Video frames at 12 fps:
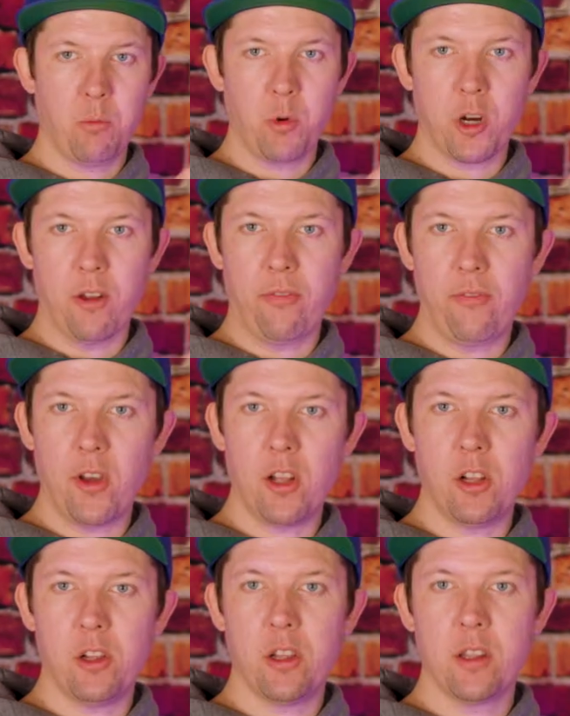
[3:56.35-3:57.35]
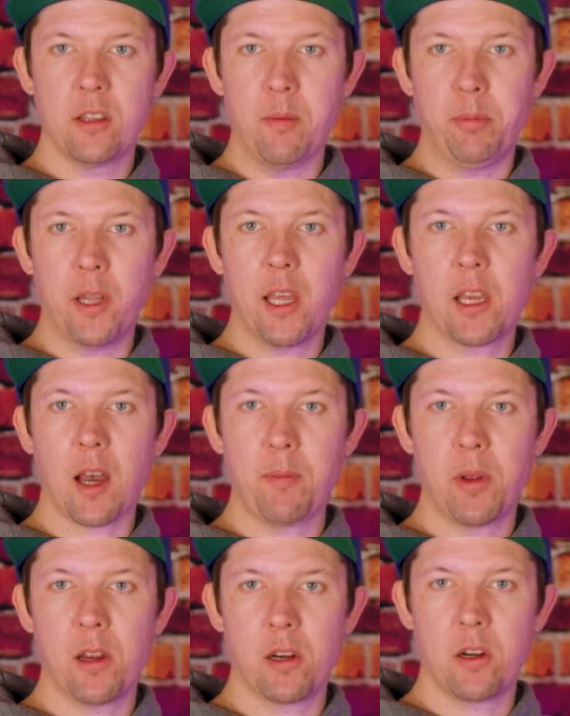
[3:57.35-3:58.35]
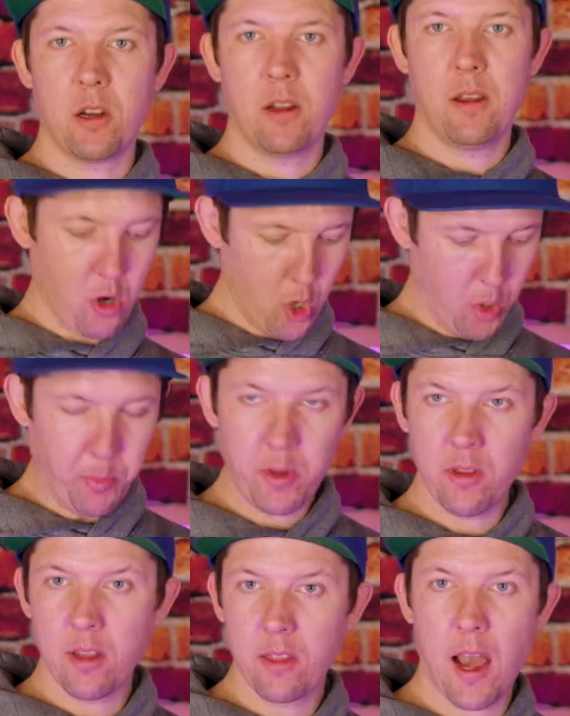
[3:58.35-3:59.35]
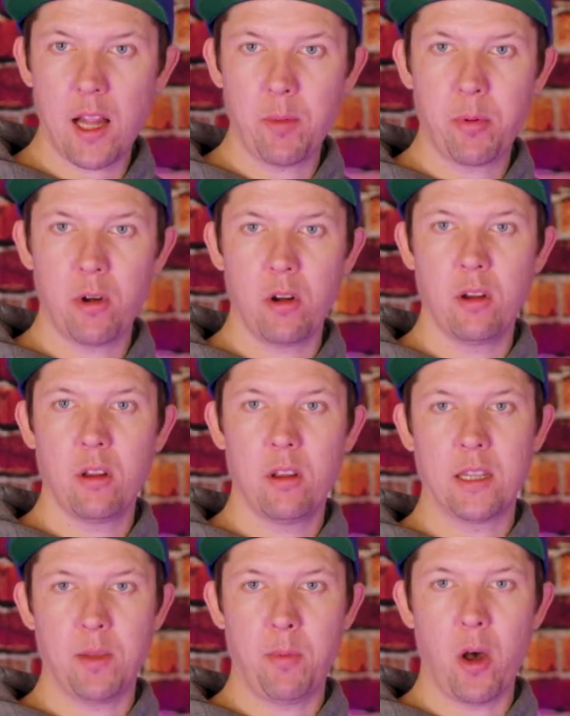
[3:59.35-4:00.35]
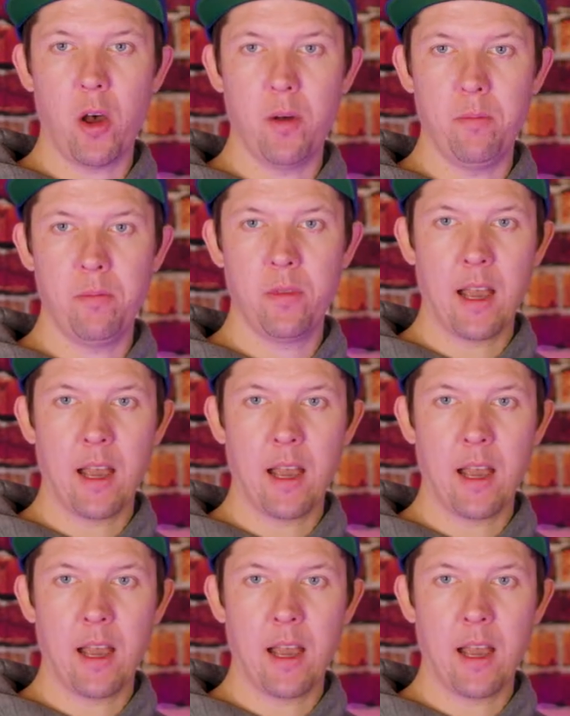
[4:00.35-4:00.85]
We're going to fill the bleed cup here, open the caliper at the bottom,